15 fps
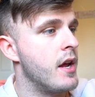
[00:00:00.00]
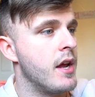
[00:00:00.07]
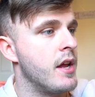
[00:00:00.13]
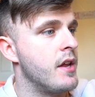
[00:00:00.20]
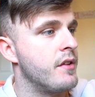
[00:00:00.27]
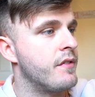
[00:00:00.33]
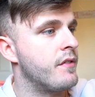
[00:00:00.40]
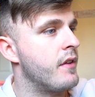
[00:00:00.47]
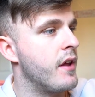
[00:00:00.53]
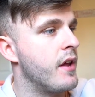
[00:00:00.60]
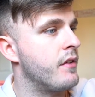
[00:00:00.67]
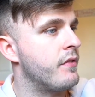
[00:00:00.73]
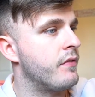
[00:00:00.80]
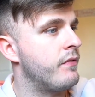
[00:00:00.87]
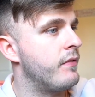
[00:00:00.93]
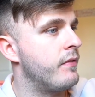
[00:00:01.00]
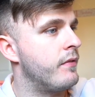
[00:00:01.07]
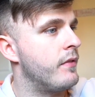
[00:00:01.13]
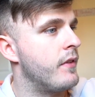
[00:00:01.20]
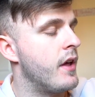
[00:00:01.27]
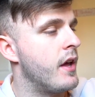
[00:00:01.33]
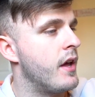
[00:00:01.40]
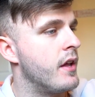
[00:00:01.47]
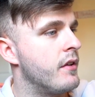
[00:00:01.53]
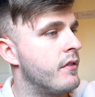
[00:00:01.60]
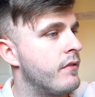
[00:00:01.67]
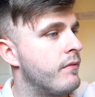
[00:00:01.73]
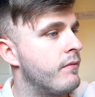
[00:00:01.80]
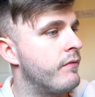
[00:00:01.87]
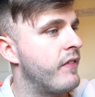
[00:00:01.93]
is is
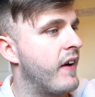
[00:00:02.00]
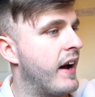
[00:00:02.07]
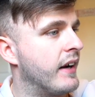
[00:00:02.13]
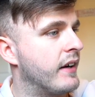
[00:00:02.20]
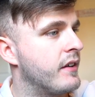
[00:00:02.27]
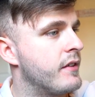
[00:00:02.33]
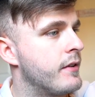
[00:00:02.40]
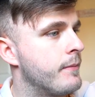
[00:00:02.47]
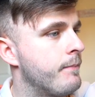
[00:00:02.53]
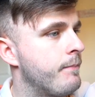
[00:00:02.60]
is fucked